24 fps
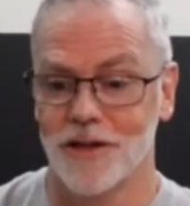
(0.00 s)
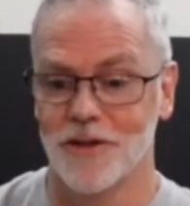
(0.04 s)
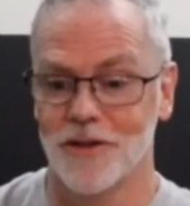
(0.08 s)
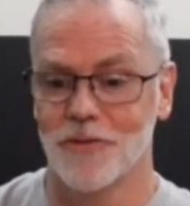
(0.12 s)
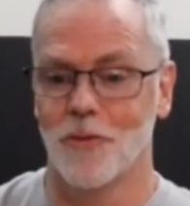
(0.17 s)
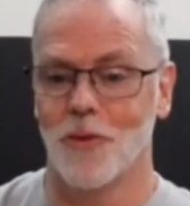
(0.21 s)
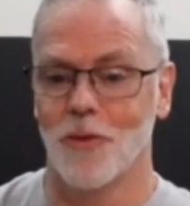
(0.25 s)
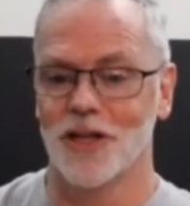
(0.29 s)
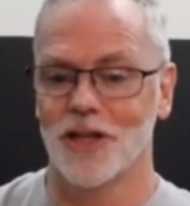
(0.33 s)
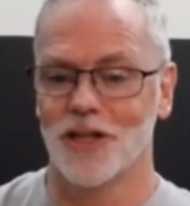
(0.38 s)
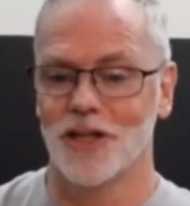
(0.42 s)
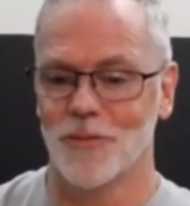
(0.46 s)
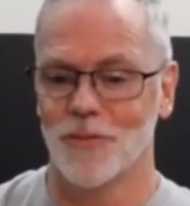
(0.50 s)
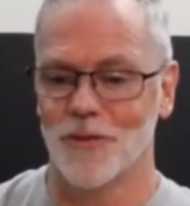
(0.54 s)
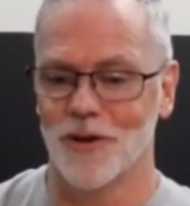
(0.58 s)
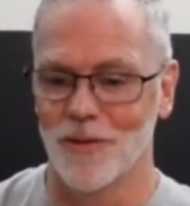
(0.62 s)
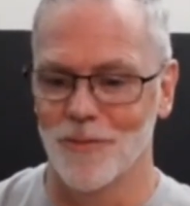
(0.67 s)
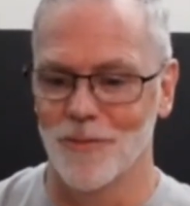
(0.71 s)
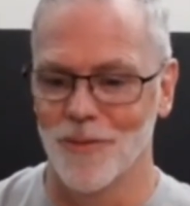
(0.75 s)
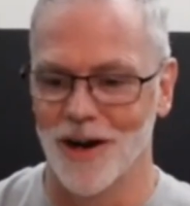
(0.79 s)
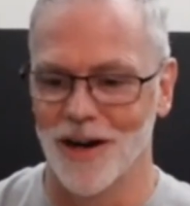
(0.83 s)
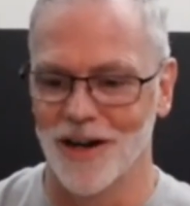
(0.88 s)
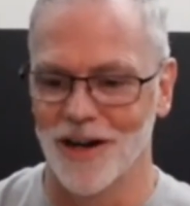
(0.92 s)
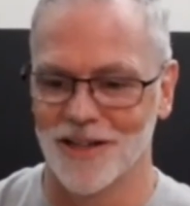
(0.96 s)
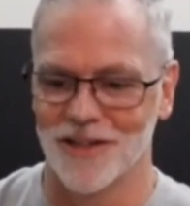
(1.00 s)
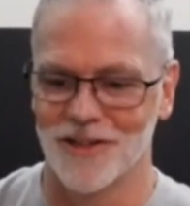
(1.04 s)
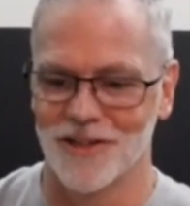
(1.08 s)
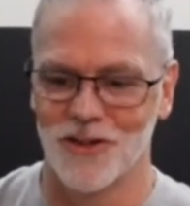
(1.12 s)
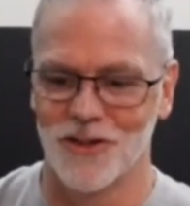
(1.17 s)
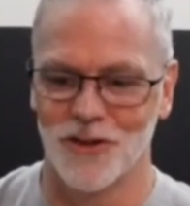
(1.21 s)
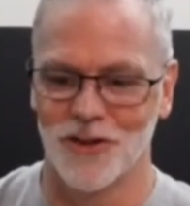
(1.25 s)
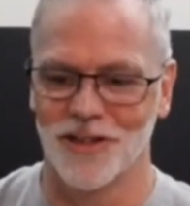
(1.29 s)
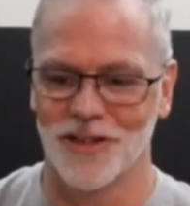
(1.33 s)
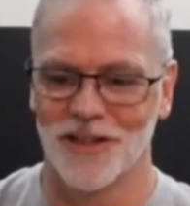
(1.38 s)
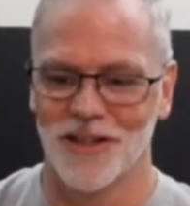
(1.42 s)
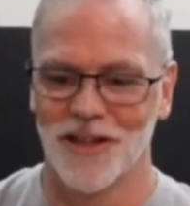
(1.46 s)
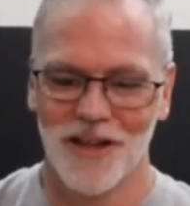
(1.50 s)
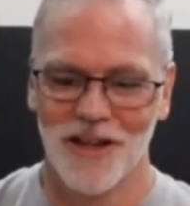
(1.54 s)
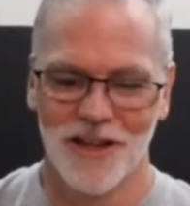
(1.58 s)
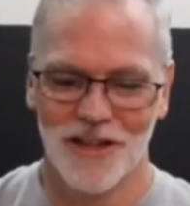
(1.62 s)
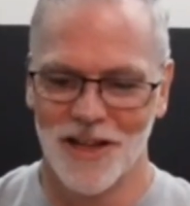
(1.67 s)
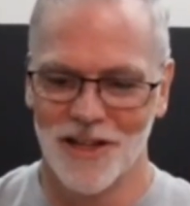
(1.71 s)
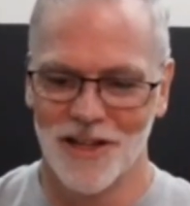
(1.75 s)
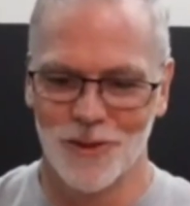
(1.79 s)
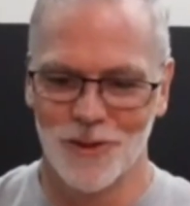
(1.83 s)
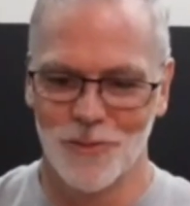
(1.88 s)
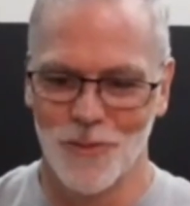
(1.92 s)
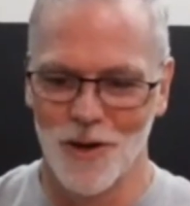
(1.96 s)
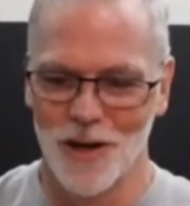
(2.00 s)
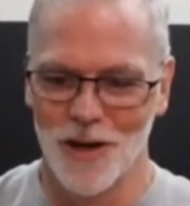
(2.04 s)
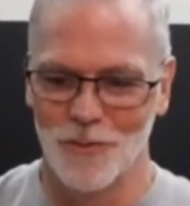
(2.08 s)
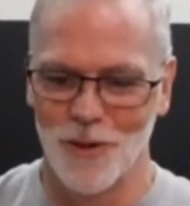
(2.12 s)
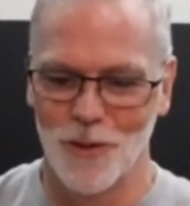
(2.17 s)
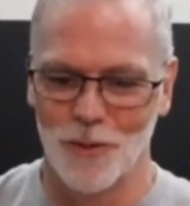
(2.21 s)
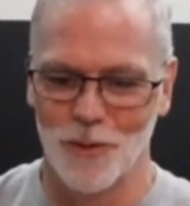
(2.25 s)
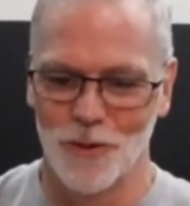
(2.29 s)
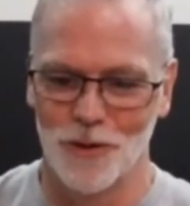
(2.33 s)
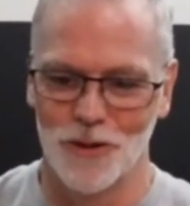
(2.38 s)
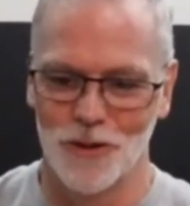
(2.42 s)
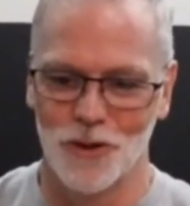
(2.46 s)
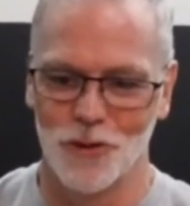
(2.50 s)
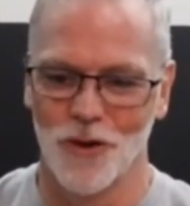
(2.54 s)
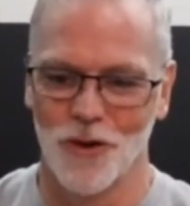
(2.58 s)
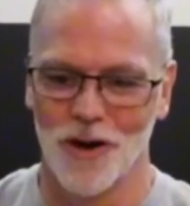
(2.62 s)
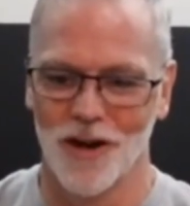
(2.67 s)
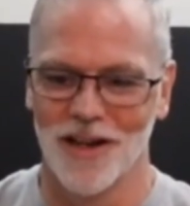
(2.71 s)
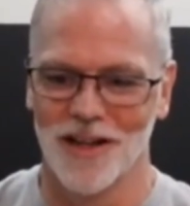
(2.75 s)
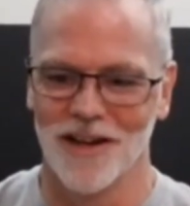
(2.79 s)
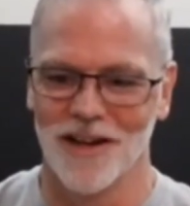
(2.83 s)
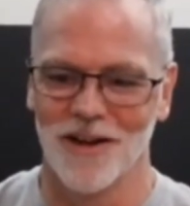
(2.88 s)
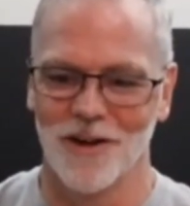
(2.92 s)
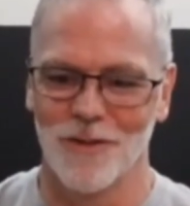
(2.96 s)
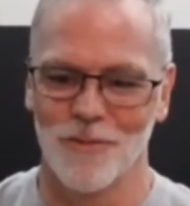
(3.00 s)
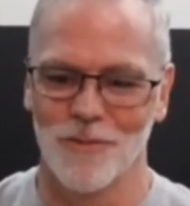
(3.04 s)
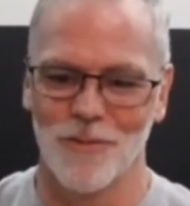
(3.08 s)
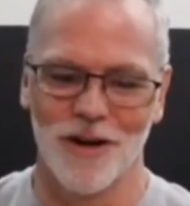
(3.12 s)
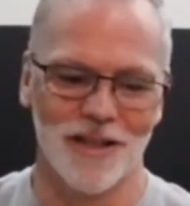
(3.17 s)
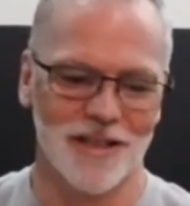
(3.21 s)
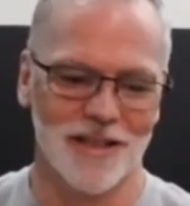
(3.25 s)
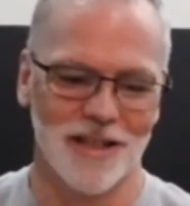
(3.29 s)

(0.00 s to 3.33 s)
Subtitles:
way cheaper than mine because you can get as many people as you want in there. But